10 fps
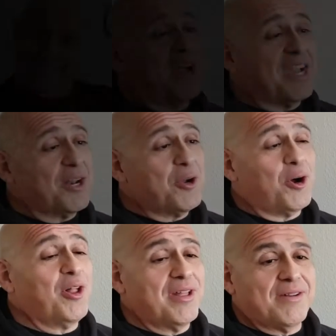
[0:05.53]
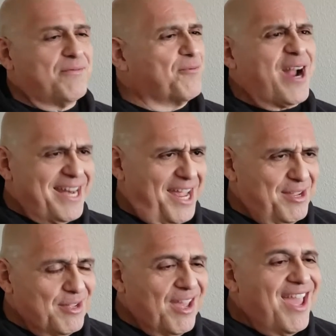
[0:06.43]
I got a call on a Friday,
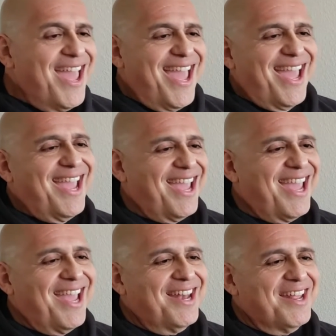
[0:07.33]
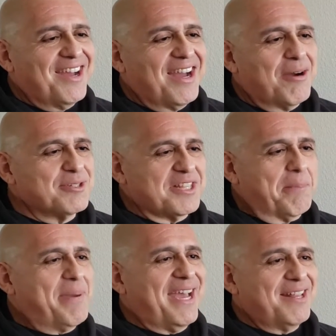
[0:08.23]
and I was at the
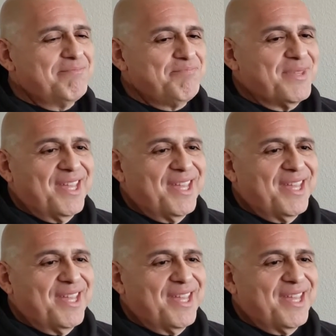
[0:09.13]
pad,